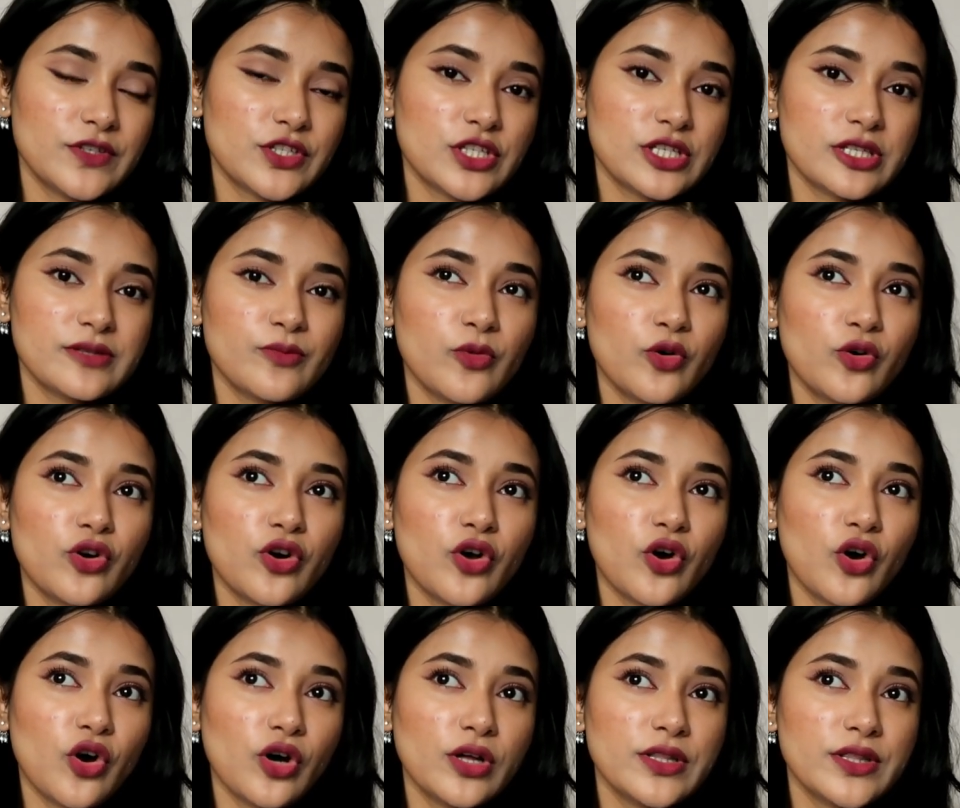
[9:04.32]
which is more
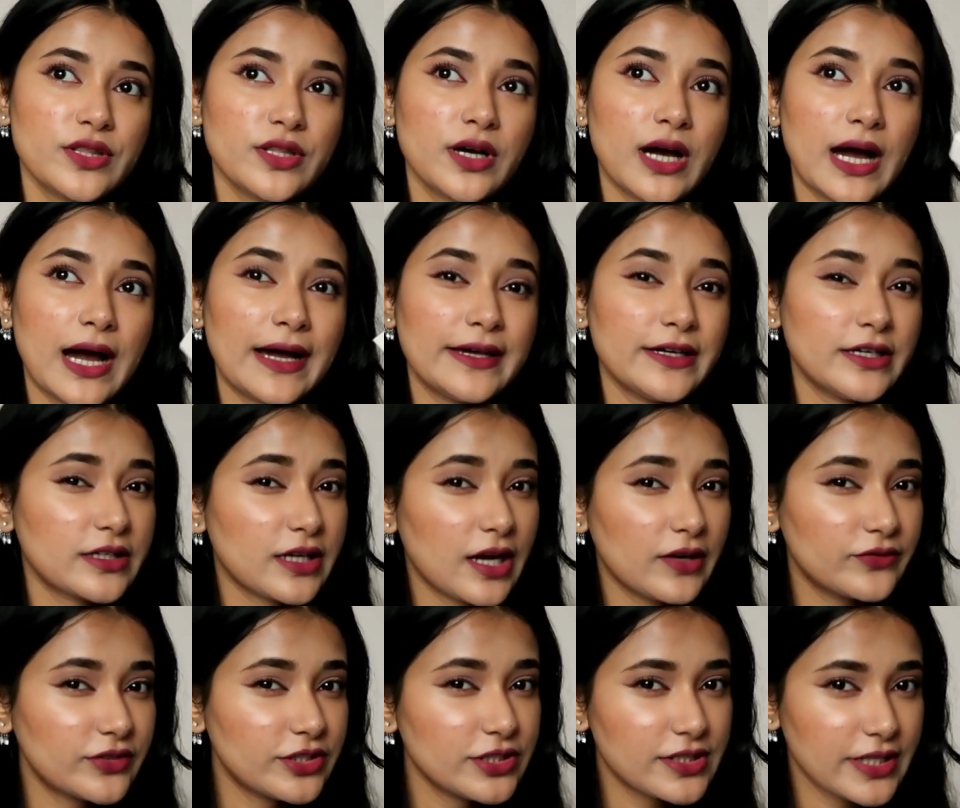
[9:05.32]
on the higher
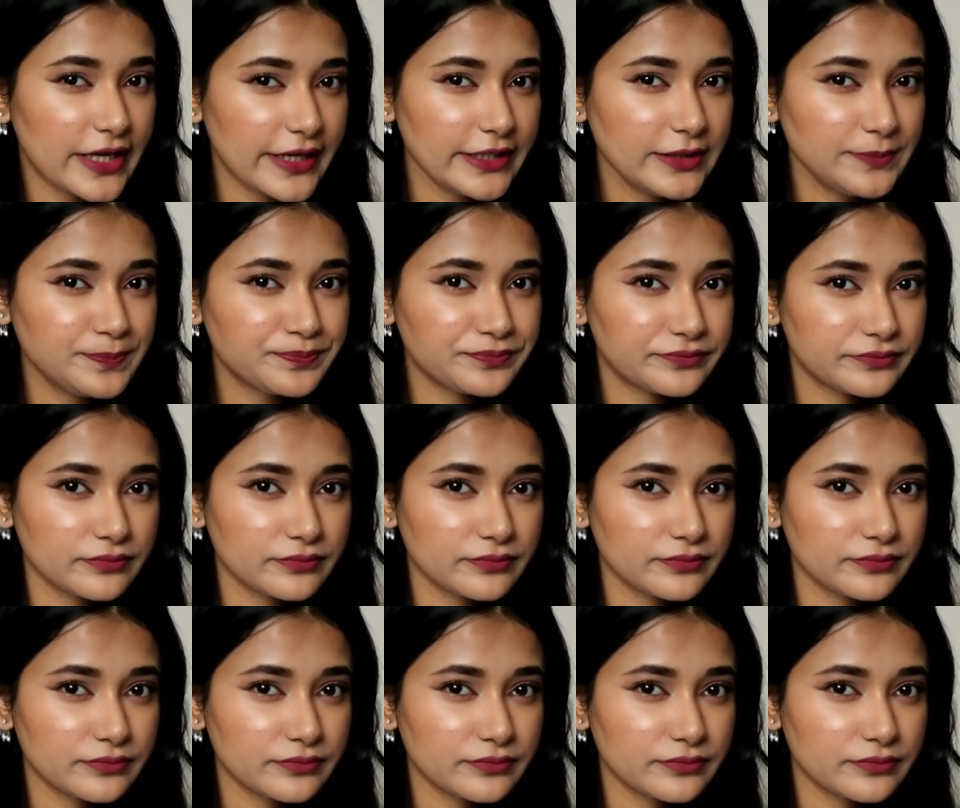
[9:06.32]
coverage side